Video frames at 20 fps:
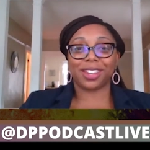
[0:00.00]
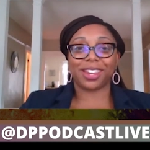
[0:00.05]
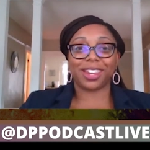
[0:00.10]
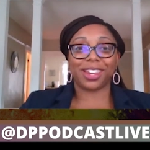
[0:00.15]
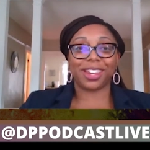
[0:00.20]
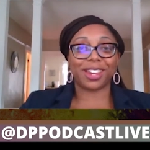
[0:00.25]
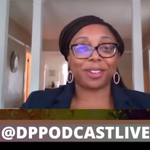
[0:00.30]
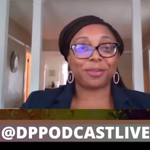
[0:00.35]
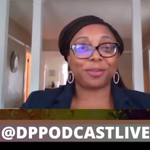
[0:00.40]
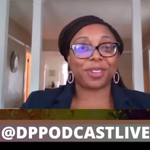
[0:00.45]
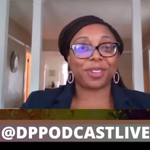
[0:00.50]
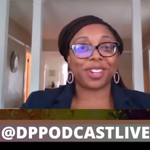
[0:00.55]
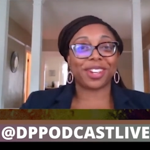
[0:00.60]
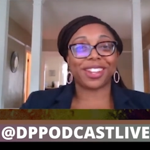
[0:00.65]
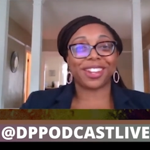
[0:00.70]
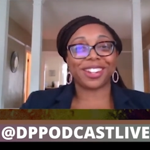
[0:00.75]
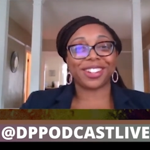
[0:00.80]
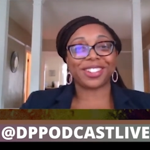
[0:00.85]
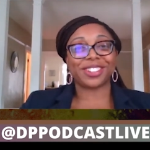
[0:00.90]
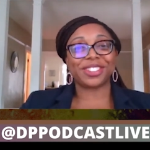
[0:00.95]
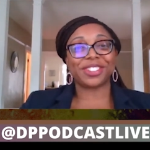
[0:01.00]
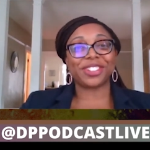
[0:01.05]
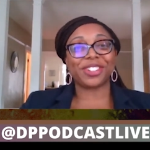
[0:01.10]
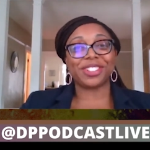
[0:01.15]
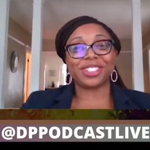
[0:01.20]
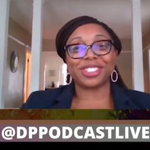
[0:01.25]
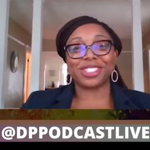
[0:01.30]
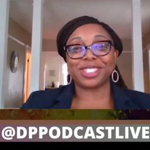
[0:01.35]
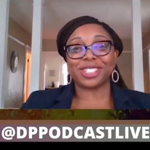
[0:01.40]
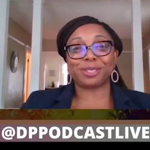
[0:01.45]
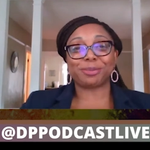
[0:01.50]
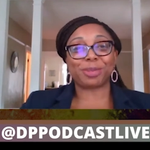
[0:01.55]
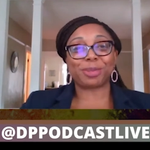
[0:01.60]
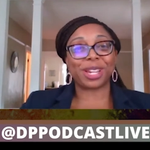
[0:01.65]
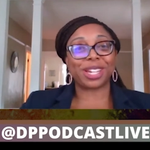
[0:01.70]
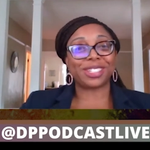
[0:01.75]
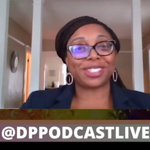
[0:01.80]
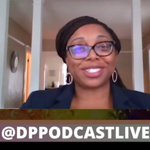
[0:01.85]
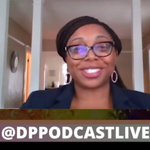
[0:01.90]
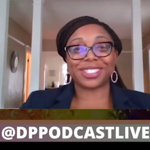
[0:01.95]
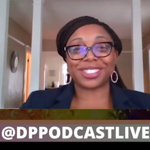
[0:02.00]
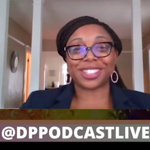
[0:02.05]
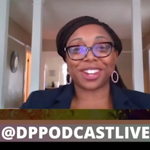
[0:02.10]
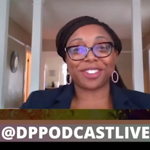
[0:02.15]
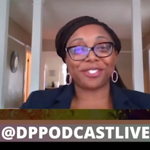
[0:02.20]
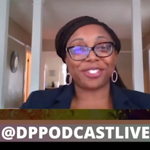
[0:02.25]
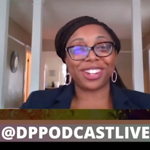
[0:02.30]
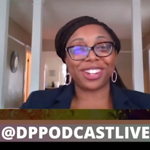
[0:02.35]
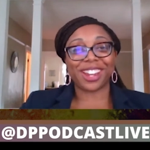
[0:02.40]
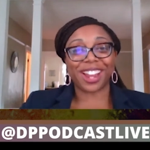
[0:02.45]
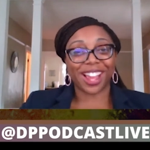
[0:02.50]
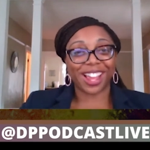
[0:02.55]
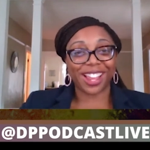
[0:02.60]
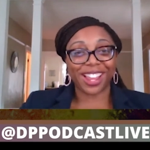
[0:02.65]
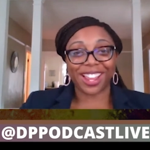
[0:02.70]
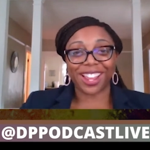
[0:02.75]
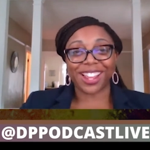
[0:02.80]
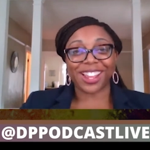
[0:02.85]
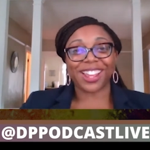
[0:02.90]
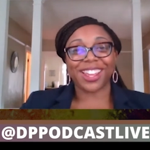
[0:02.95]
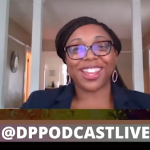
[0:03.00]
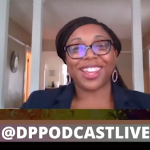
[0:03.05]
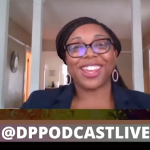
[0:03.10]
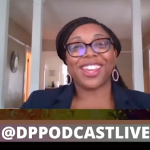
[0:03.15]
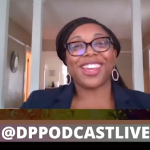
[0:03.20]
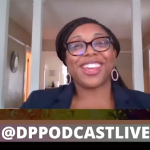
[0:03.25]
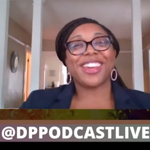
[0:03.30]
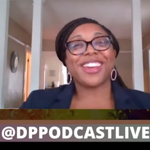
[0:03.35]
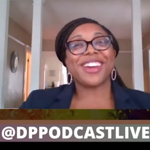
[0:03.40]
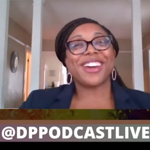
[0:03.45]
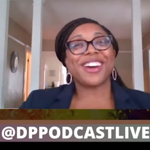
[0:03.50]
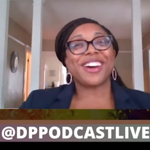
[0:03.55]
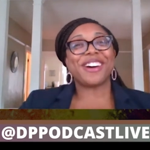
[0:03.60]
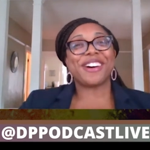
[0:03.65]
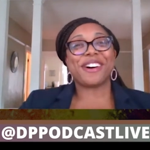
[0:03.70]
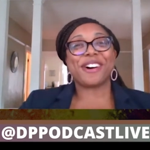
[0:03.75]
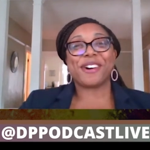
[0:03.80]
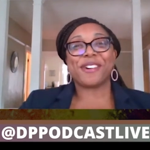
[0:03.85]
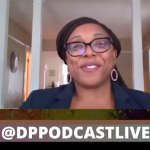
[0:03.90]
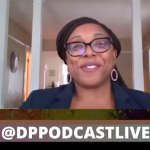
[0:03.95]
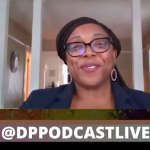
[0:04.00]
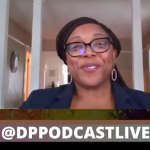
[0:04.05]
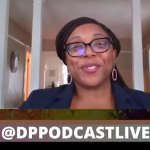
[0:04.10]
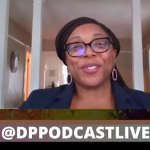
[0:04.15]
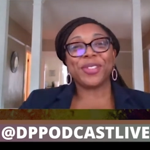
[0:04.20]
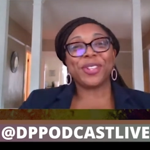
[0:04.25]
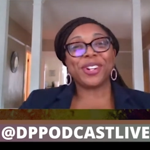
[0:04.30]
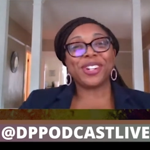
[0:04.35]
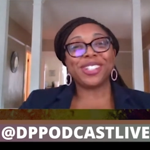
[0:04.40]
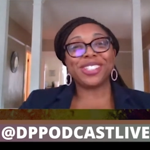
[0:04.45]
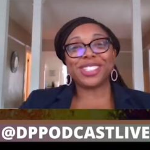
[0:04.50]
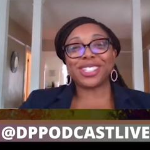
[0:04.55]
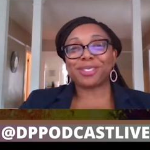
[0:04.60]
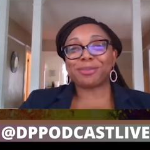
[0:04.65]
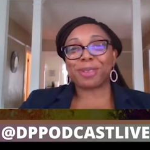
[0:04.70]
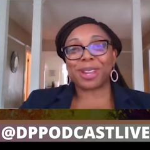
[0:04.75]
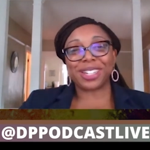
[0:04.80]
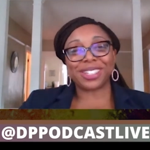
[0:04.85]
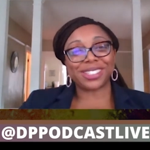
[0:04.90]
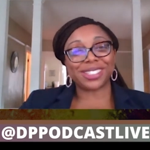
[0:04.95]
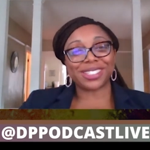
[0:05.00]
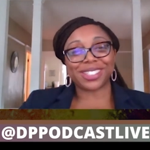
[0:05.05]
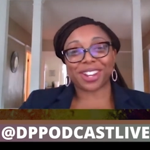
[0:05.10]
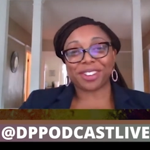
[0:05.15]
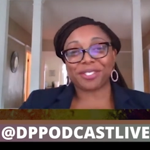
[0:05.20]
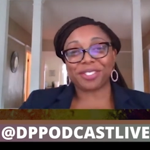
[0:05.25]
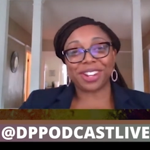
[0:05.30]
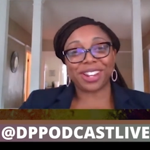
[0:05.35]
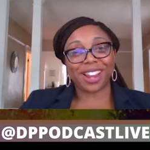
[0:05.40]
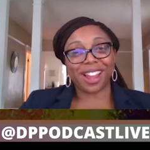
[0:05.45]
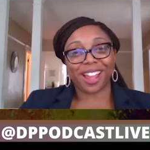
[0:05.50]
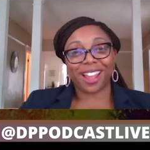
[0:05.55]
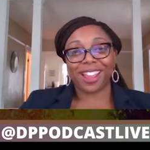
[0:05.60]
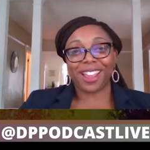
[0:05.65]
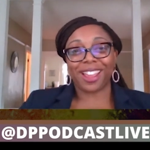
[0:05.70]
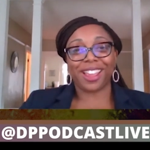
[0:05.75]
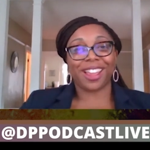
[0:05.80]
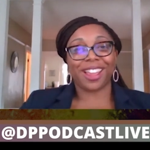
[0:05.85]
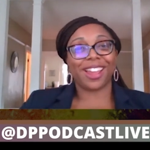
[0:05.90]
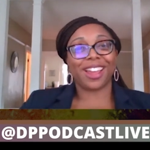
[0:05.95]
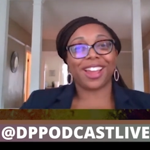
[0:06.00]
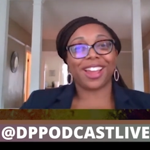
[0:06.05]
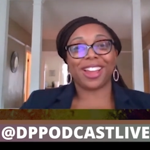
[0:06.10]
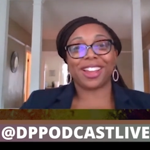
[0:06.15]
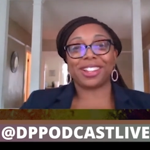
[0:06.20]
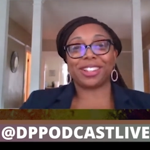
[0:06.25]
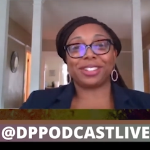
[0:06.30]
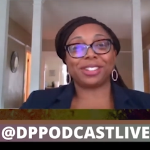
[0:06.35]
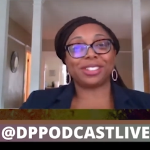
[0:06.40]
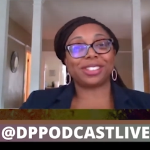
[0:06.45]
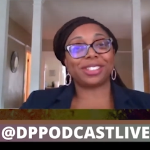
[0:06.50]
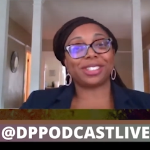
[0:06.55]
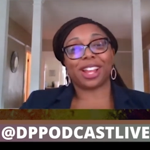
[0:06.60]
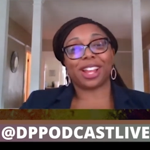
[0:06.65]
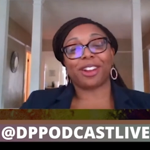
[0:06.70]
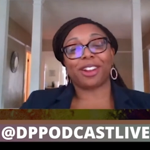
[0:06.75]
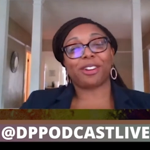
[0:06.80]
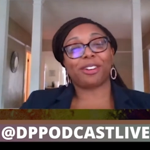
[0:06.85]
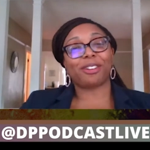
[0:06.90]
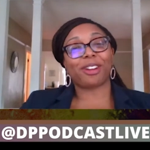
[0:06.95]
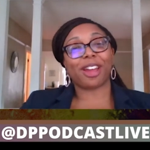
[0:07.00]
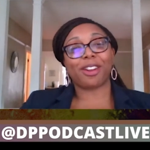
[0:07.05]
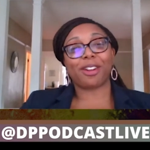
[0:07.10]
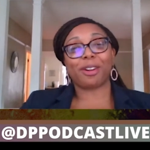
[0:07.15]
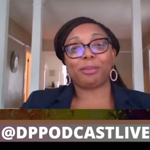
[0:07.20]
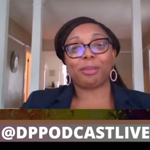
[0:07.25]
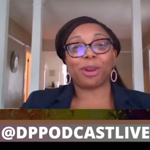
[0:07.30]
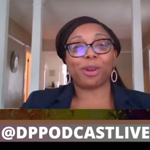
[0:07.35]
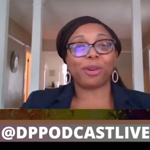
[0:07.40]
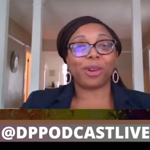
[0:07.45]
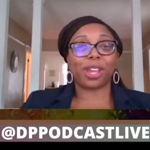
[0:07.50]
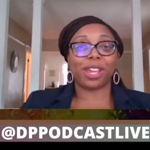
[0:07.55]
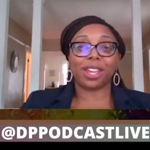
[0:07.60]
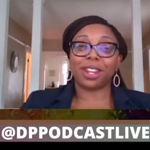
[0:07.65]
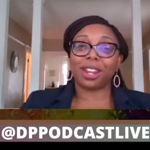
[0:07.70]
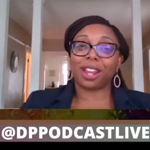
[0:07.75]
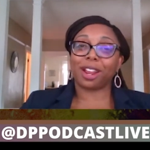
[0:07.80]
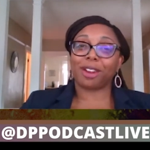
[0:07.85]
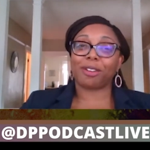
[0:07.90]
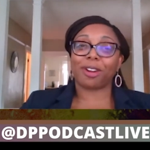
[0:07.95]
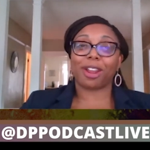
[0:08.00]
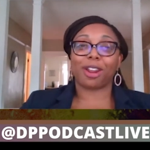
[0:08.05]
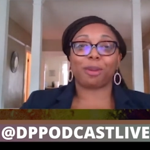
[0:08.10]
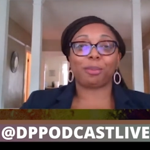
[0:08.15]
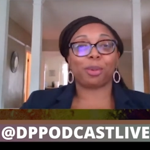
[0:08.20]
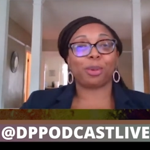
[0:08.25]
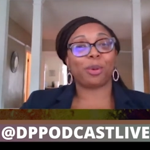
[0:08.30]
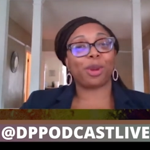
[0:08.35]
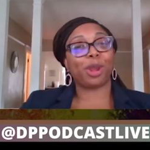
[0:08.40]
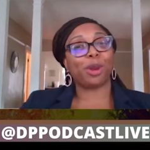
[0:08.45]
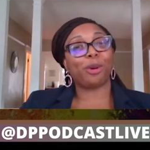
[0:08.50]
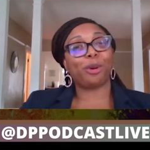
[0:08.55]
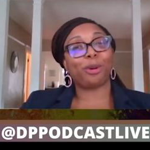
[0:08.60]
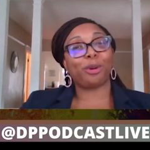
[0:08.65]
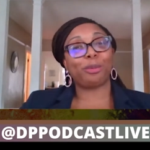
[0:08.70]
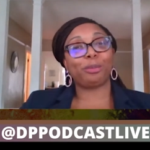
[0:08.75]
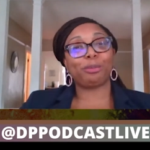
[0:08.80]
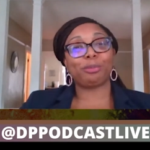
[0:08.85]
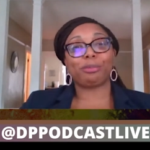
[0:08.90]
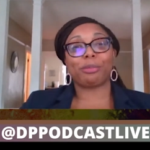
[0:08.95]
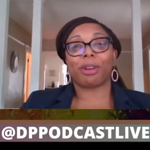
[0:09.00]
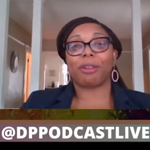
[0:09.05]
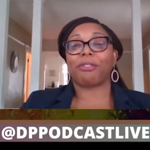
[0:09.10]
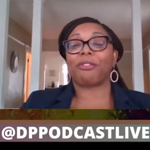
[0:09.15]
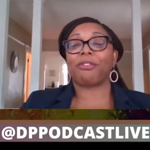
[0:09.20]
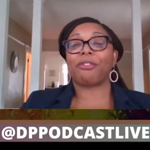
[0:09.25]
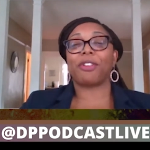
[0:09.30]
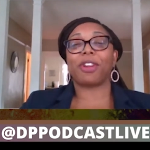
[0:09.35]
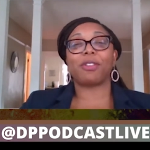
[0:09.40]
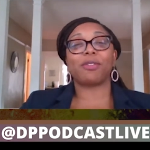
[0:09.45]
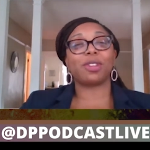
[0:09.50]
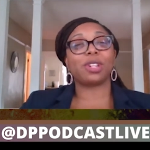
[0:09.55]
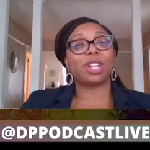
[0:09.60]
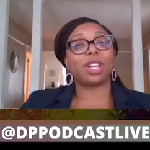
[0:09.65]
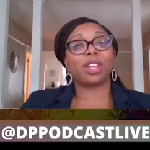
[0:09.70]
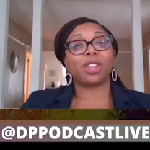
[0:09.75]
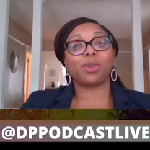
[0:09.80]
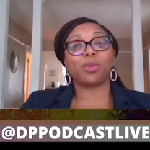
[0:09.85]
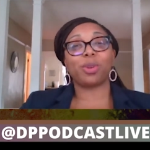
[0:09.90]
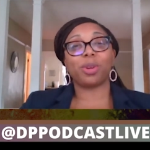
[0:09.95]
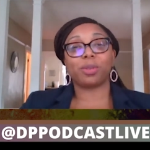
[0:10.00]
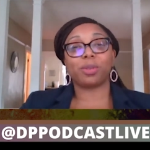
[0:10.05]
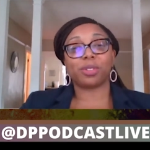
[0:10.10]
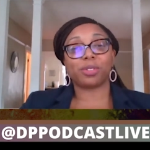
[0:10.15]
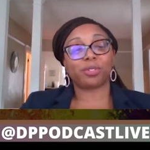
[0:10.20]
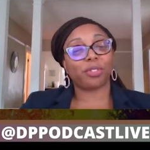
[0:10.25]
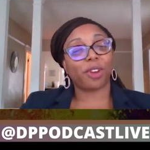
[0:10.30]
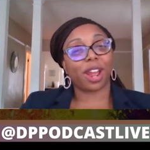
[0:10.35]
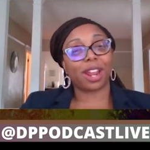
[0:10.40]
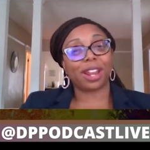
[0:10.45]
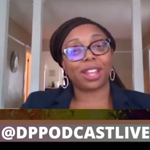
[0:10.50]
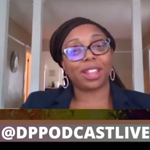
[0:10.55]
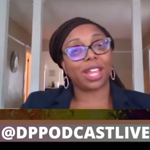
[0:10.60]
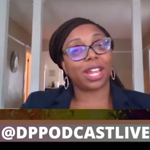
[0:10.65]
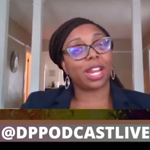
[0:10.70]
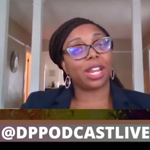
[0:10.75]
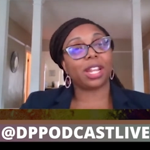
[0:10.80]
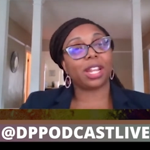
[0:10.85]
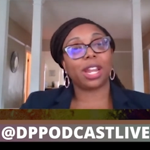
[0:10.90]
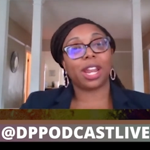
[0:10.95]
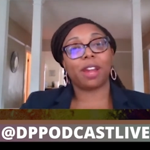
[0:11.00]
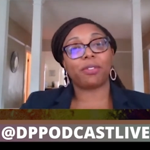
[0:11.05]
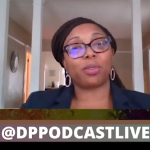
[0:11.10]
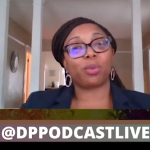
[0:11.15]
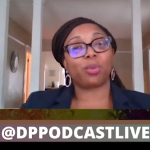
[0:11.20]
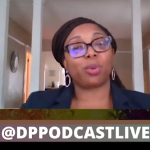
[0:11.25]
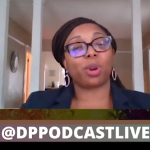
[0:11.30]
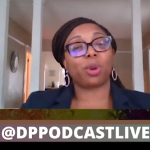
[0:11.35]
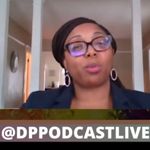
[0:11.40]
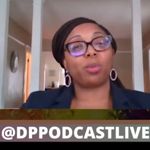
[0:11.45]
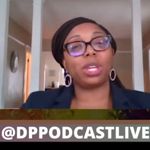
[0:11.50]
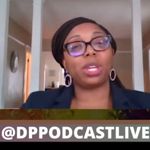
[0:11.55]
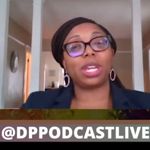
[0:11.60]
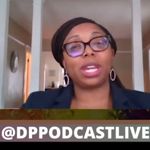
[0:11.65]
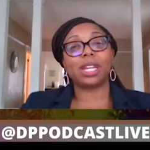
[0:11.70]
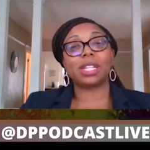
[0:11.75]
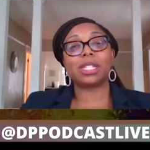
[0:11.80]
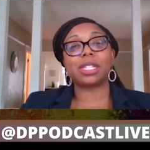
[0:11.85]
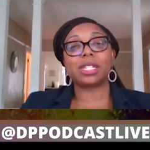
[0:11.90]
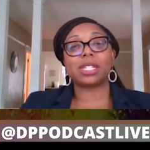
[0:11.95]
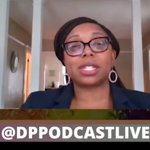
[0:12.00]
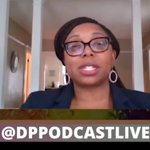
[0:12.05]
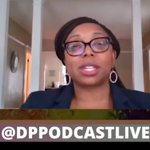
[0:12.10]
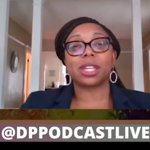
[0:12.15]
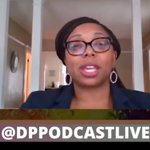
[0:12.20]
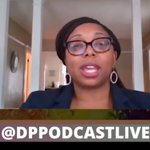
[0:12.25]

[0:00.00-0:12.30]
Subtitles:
Yeah, man. 36 patients every night. 36 patients every night. I cried on my way in. I cried on my way home. My favorite day of the week was Friday that I didn't have to work weekends.